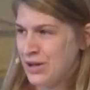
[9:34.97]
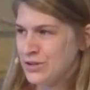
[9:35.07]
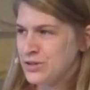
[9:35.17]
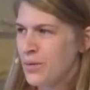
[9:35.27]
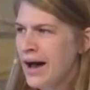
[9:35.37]

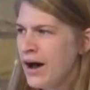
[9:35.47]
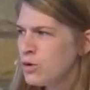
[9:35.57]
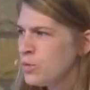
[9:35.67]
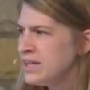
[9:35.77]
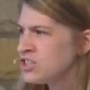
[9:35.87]
So how
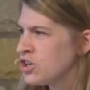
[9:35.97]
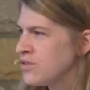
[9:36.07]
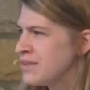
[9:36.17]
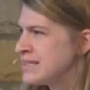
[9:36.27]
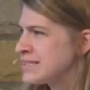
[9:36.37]
do we
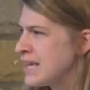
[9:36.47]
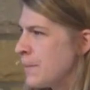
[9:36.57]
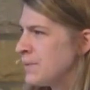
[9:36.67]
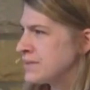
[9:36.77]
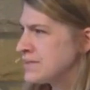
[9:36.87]
turn the
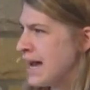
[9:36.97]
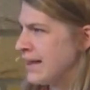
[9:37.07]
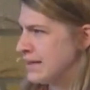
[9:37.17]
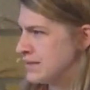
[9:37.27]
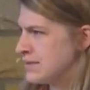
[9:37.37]
disciples'
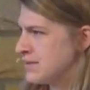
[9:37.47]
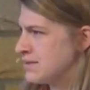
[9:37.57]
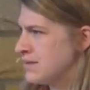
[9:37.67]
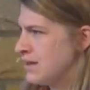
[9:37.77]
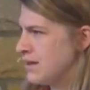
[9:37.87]

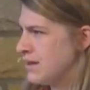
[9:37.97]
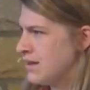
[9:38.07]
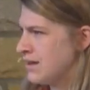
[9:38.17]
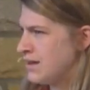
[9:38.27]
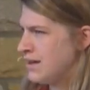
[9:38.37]
silence
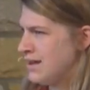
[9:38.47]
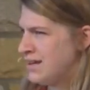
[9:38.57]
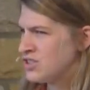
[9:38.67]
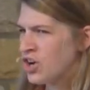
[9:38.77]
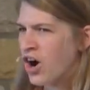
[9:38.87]

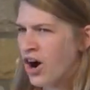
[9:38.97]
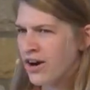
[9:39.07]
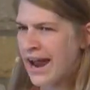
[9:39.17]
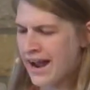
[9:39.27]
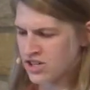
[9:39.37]
into
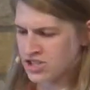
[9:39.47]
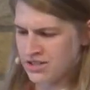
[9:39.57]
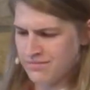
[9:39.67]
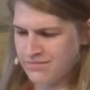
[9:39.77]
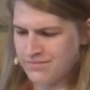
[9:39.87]
our action?